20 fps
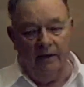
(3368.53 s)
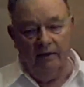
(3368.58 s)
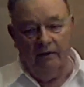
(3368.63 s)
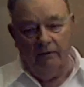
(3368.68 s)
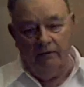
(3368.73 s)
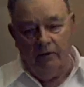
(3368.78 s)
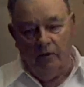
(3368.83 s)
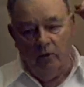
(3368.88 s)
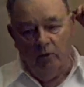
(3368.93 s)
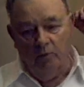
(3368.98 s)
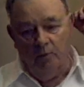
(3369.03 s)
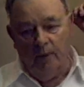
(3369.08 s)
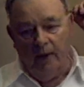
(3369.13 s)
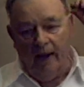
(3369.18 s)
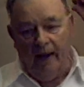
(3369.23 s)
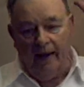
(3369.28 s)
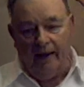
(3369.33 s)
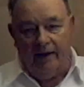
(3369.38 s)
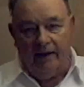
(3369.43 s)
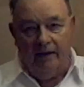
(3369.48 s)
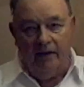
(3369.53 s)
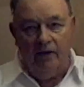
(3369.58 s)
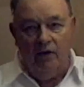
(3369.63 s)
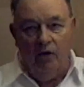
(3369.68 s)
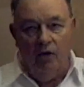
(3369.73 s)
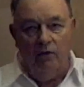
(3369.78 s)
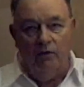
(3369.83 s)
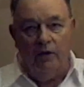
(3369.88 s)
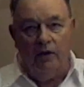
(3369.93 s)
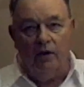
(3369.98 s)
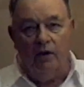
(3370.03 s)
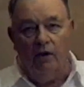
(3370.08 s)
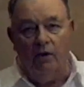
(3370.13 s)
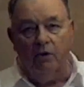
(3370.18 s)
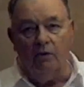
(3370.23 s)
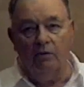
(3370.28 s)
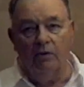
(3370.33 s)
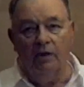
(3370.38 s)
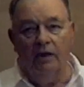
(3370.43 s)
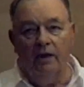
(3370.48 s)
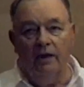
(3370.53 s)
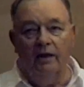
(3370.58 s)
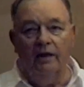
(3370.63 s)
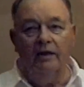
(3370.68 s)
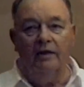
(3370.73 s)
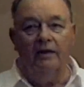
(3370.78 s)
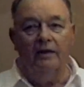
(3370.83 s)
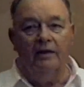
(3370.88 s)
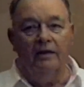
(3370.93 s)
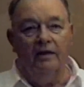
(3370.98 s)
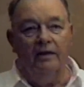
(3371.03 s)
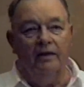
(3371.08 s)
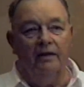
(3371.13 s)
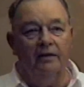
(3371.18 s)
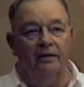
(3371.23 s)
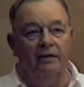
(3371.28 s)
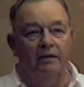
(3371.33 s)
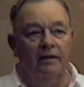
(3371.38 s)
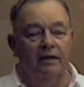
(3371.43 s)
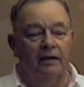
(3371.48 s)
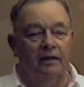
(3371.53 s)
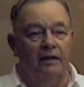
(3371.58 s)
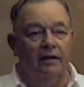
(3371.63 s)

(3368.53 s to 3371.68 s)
and the full pack and the overcoat and